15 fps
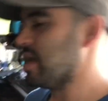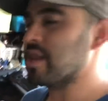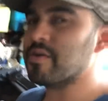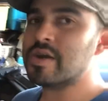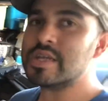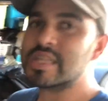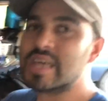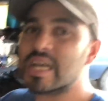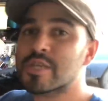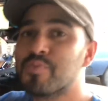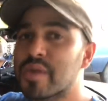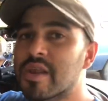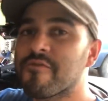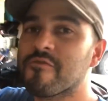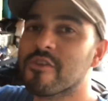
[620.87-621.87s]
anyways, that's
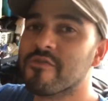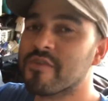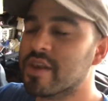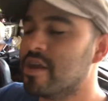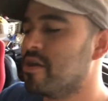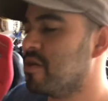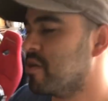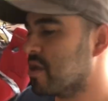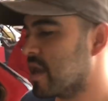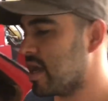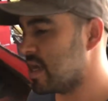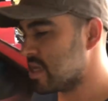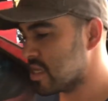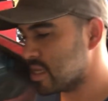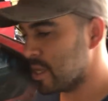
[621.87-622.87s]
been it for the video, you
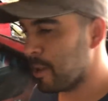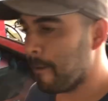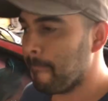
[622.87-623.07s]
guys.